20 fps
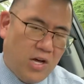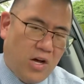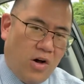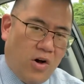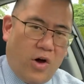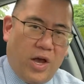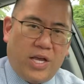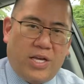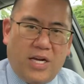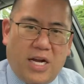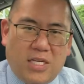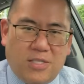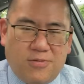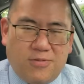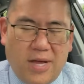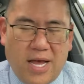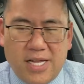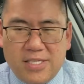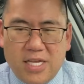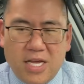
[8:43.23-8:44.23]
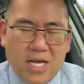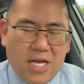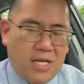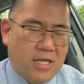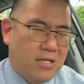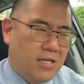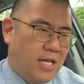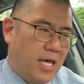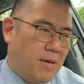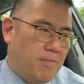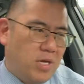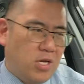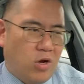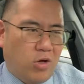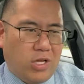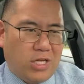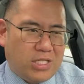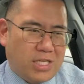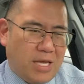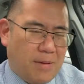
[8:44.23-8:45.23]
All right, Canucks fans, let me know.
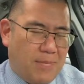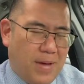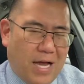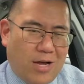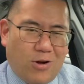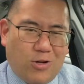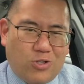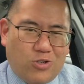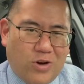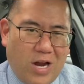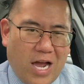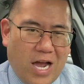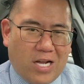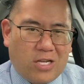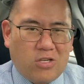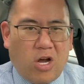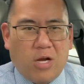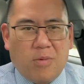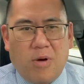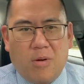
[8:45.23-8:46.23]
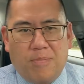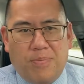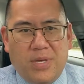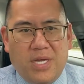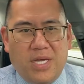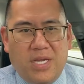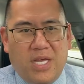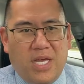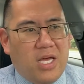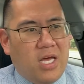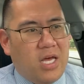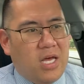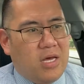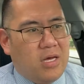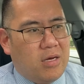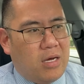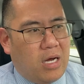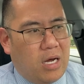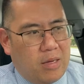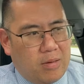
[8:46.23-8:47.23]
Let's get back on track. Talk about PD.
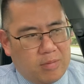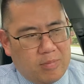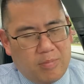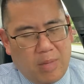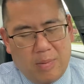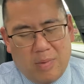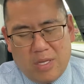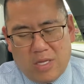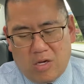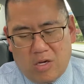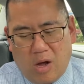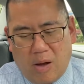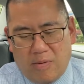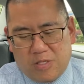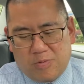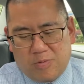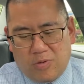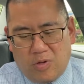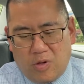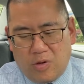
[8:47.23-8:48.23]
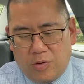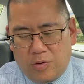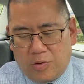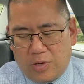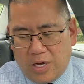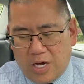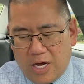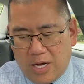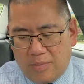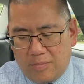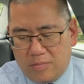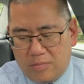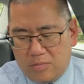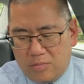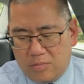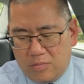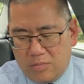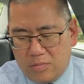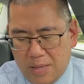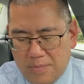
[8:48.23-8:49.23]
Maybe in the comments below,
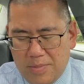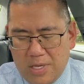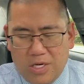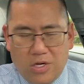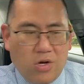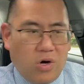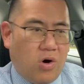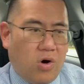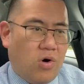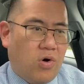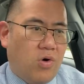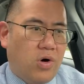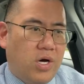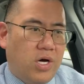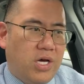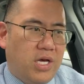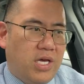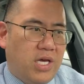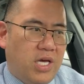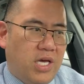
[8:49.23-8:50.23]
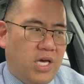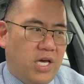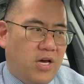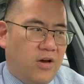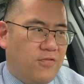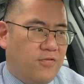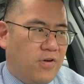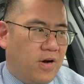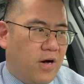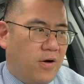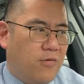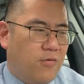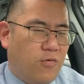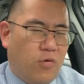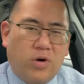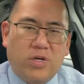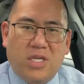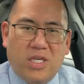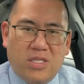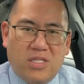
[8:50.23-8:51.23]
let me know if
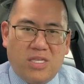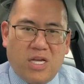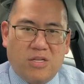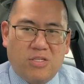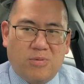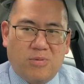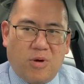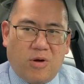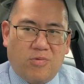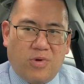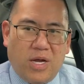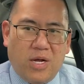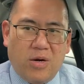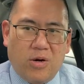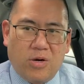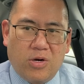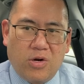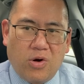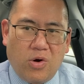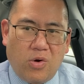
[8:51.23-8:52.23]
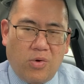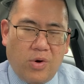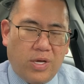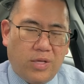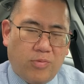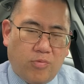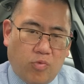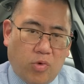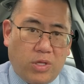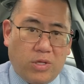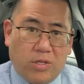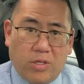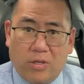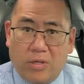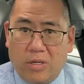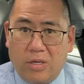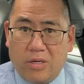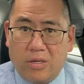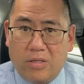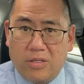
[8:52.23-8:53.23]
14th sounds about right, or knowing what
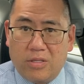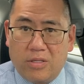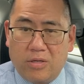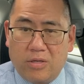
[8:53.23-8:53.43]
the